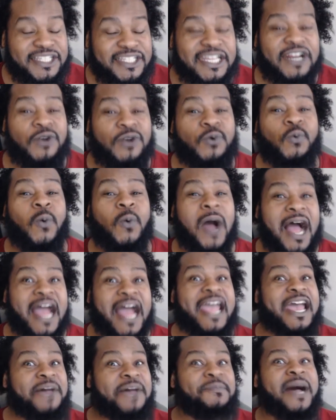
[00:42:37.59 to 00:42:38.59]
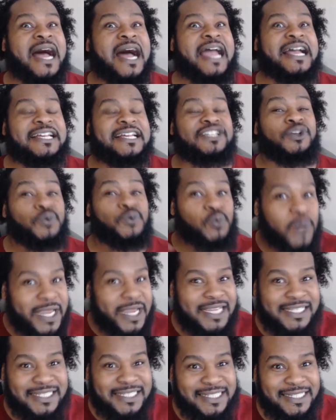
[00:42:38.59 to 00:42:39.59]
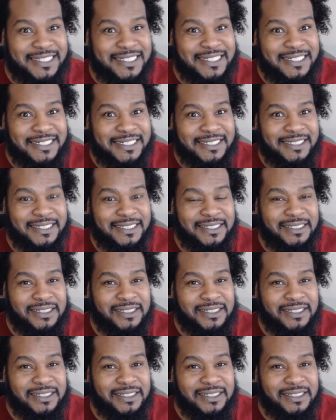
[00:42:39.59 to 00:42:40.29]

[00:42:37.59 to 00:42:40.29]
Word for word: So then why am I as a racist